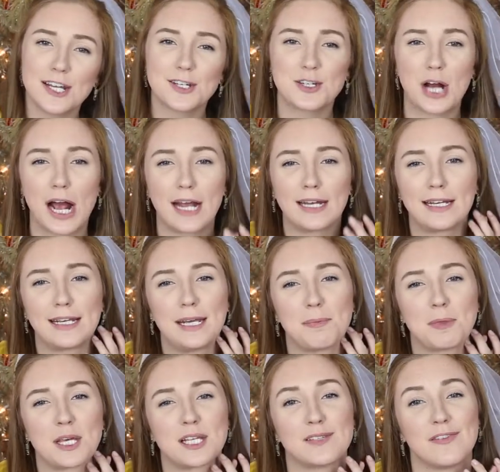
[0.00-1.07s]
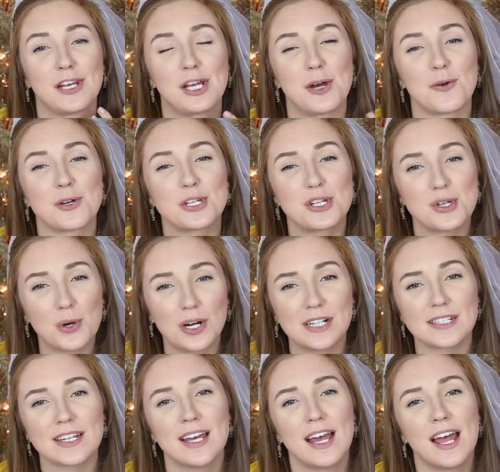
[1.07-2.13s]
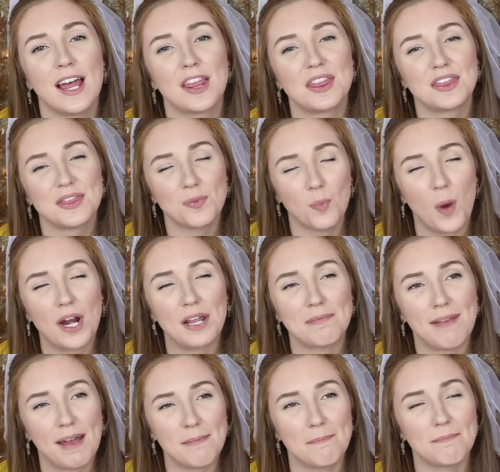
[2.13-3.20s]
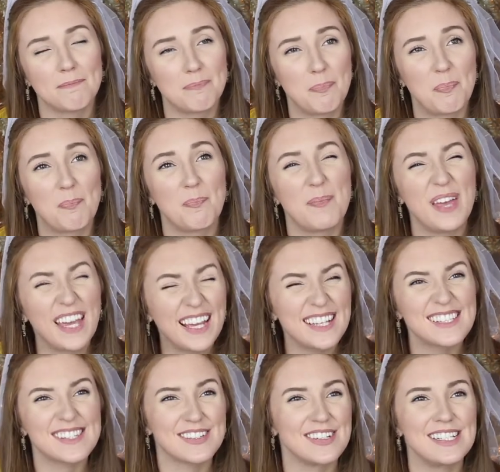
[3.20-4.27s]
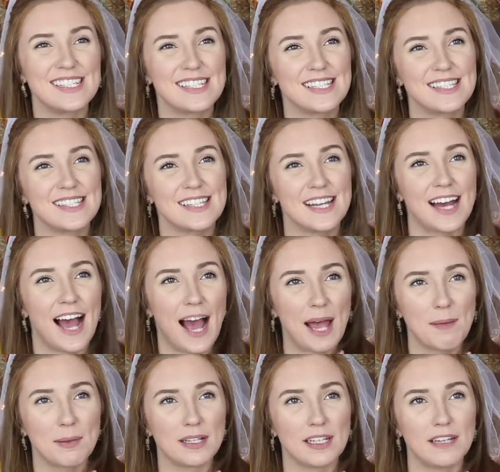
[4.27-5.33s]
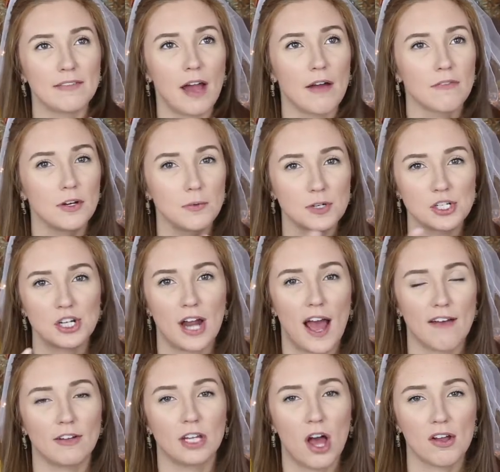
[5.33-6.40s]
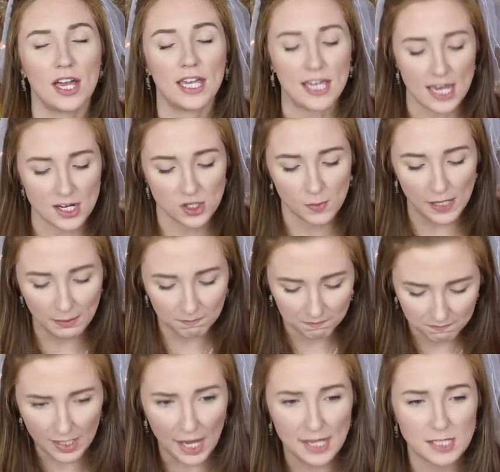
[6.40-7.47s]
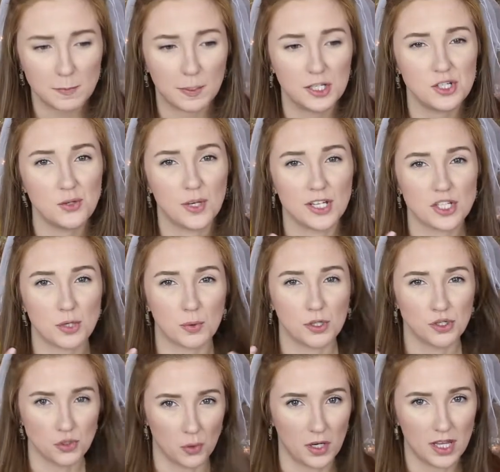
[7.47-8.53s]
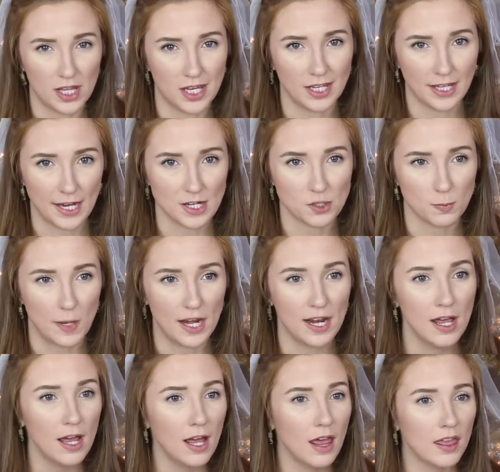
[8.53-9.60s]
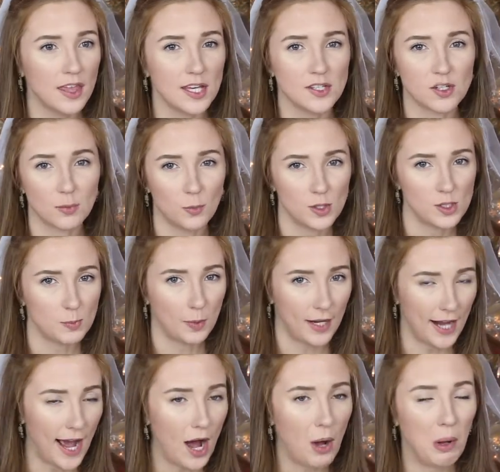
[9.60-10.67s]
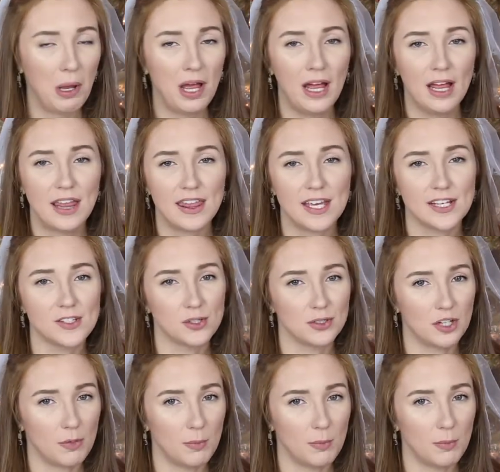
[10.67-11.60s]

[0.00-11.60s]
in trying to keep this video short, one of my biggest reasons that I believe everyone should have a long engagement is because you get to enjoy the engagement. Things are more spread out, things are a